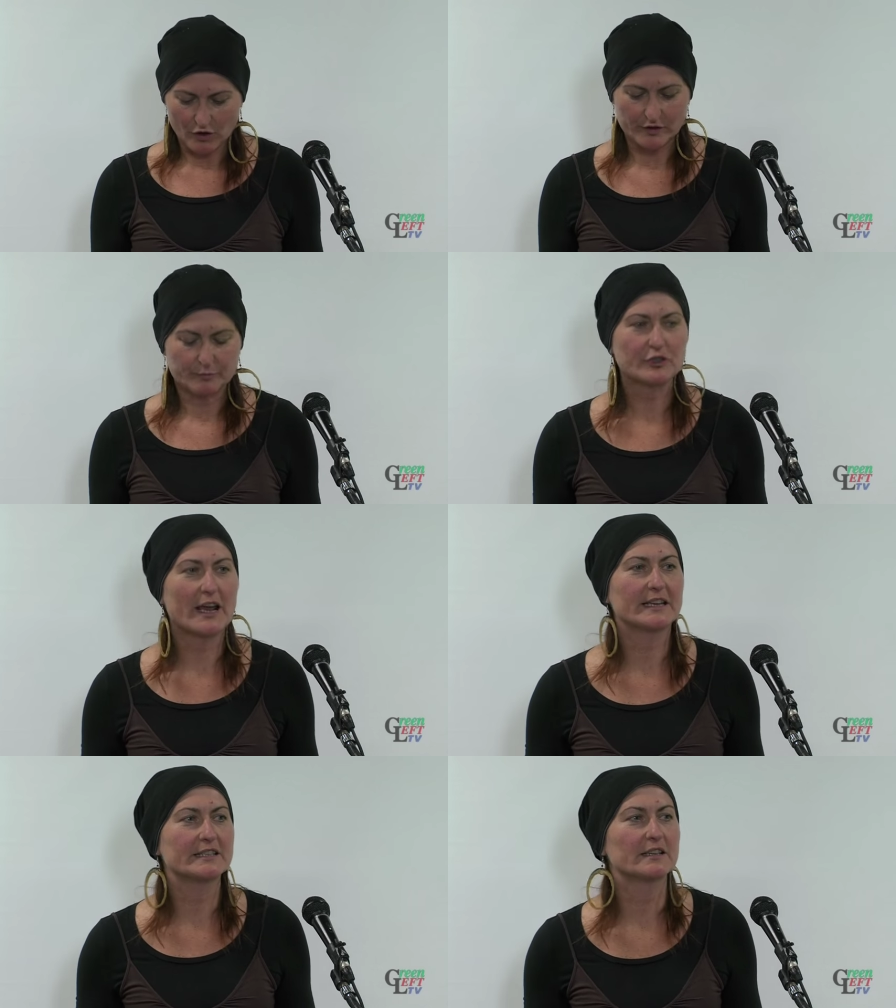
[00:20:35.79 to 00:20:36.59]
on a
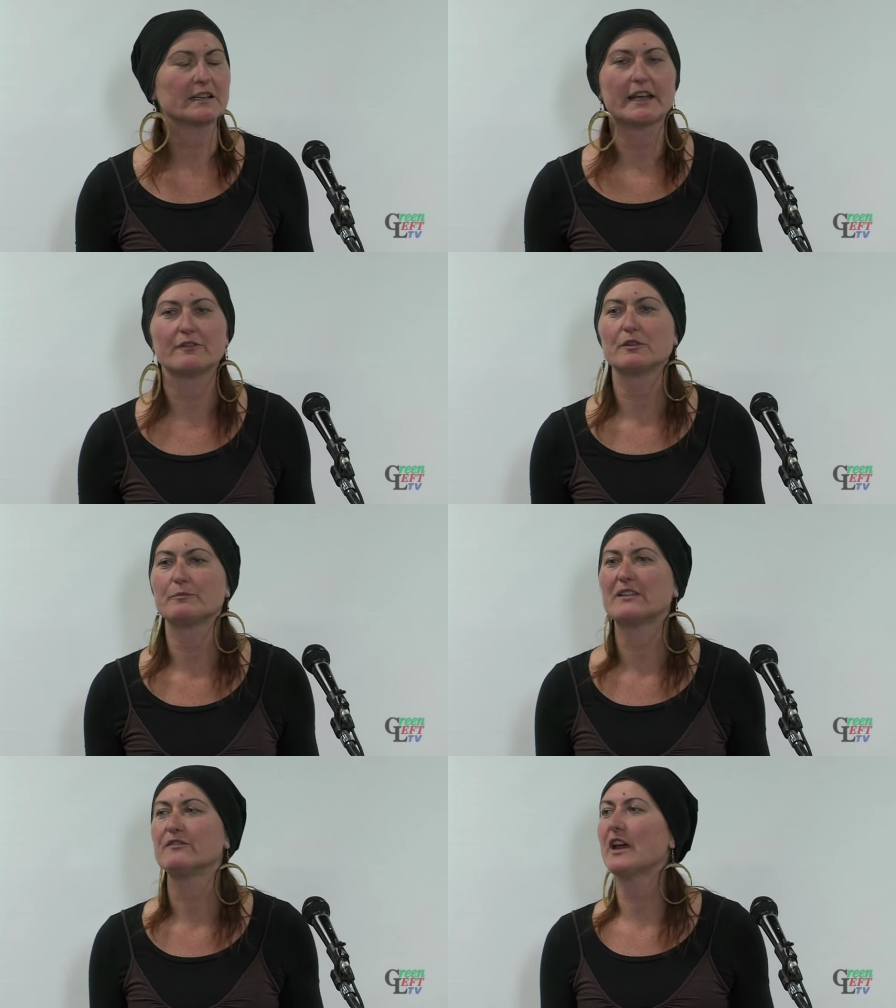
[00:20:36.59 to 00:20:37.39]
practical level,
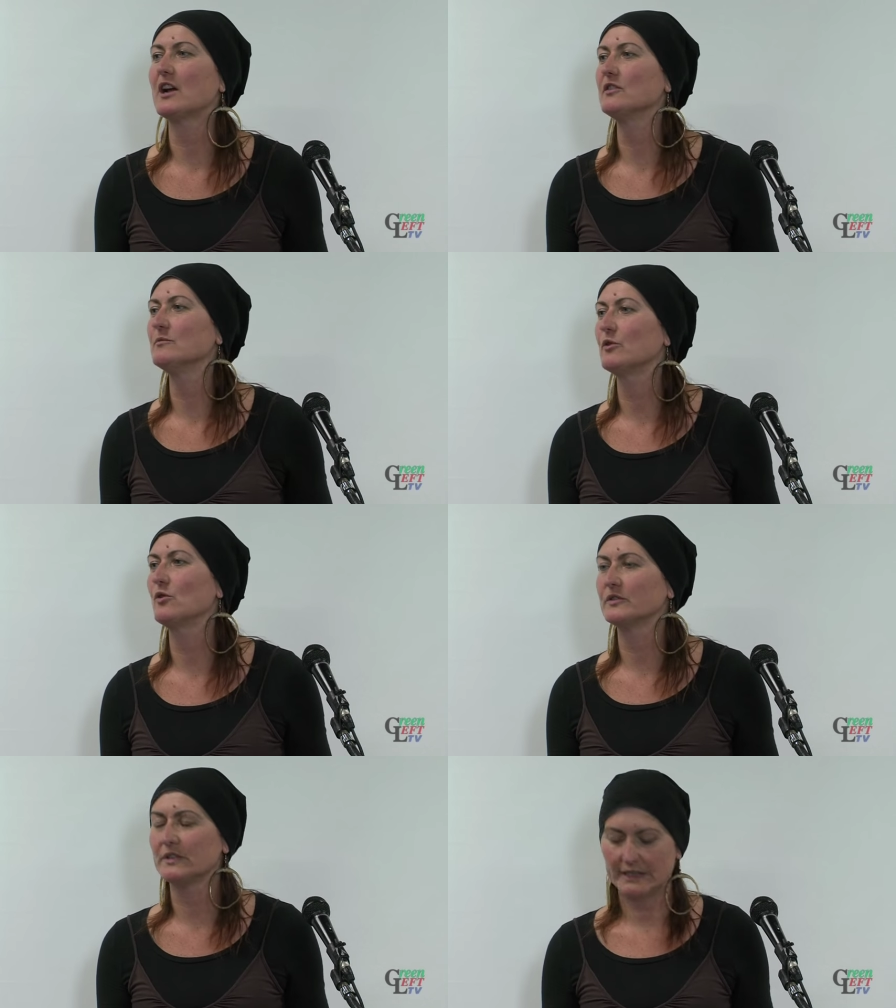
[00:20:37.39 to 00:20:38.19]
but very
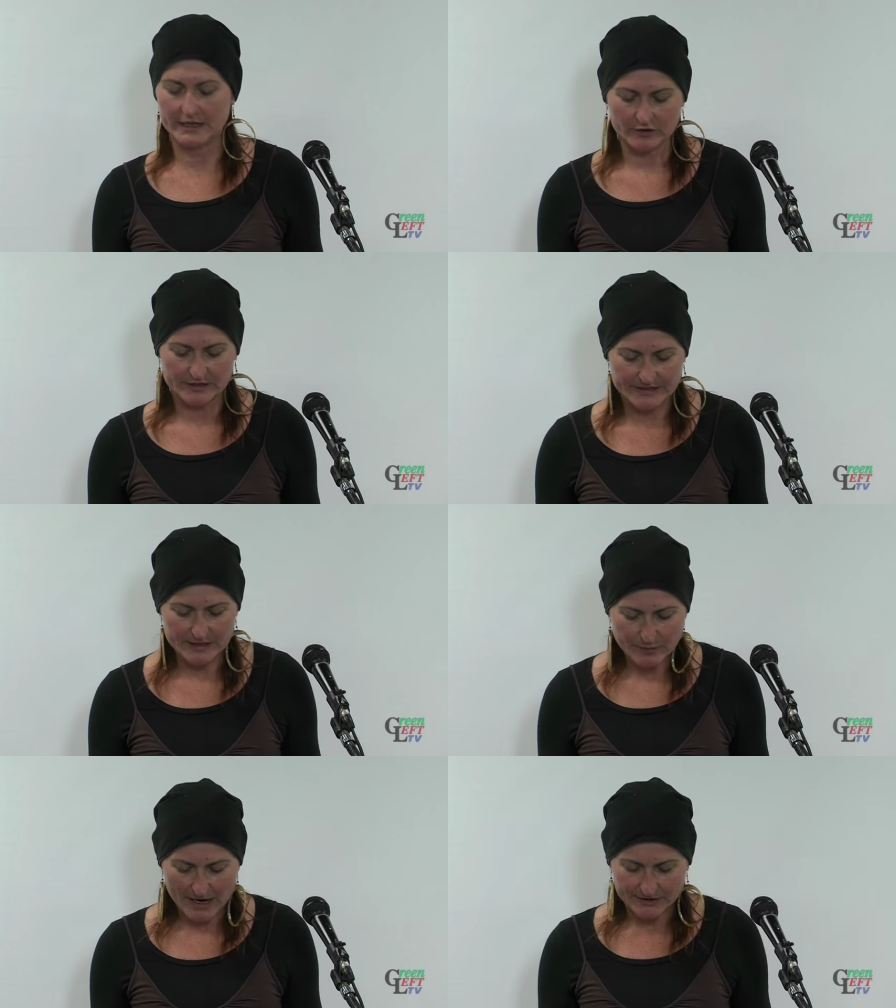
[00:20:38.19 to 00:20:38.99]
importantly on a
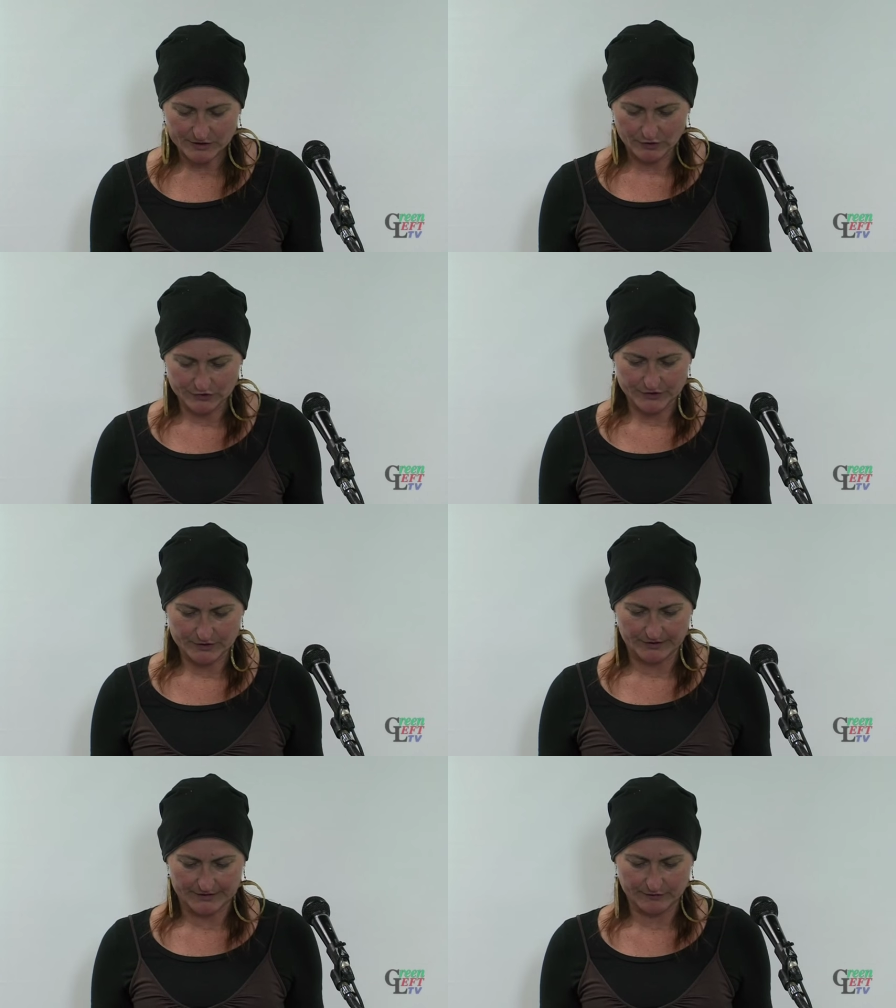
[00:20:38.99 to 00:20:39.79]
deep
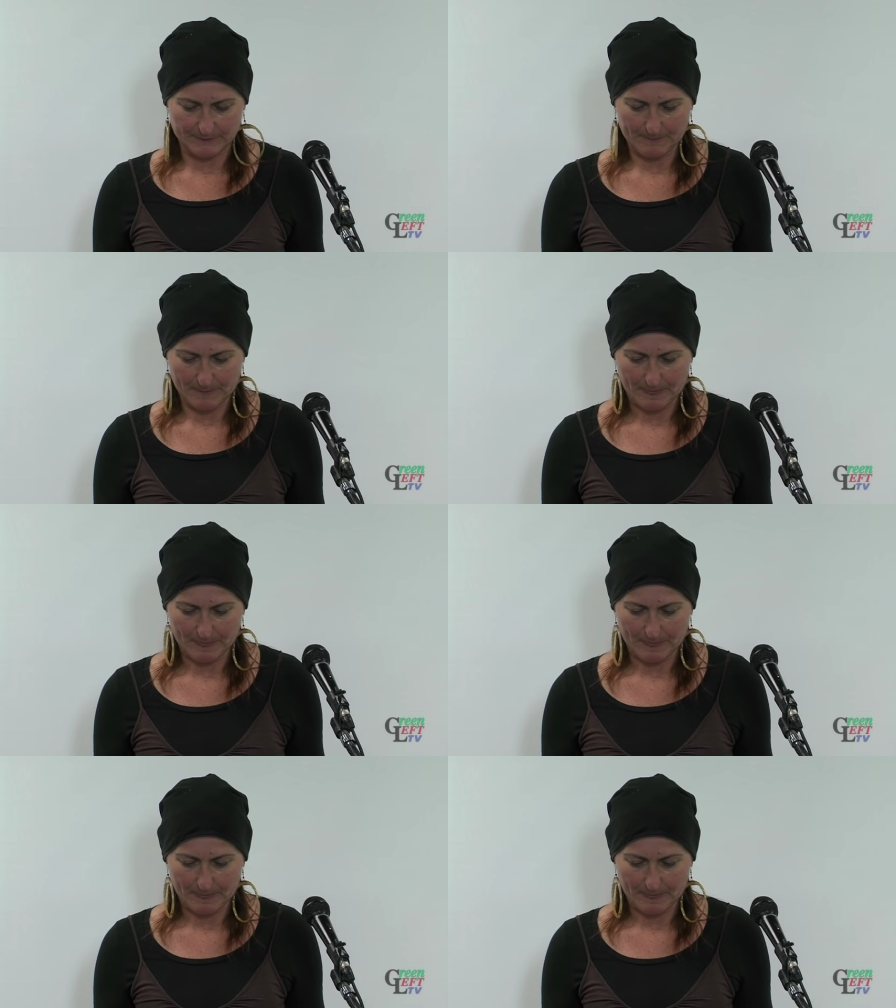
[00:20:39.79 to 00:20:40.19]
ideological level.